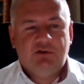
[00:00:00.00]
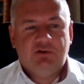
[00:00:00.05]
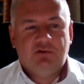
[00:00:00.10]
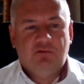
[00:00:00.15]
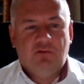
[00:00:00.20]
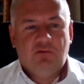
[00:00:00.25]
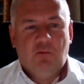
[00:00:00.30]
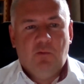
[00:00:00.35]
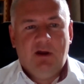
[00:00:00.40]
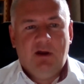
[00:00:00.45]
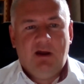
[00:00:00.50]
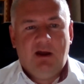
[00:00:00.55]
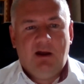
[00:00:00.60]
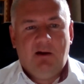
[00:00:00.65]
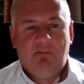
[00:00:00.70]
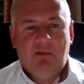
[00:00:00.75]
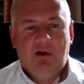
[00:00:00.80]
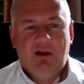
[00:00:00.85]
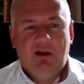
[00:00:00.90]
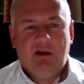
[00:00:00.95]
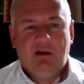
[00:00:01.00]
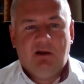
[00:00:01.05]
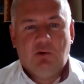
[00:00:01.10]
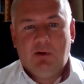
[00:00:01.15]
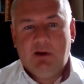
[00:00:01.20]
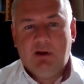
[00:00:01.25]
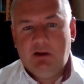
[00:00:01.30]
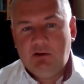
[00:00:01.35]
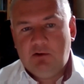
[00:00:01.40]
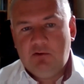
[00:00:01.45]
to wear black
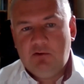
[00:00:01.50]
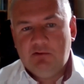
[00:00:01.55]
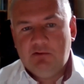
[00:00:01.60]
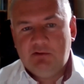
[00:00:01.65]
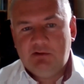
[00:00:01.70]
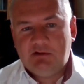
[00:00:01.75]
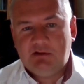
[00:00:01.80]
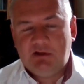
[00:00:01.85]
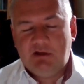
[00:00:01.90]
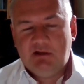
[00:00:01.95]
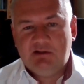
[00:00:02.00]
raincoats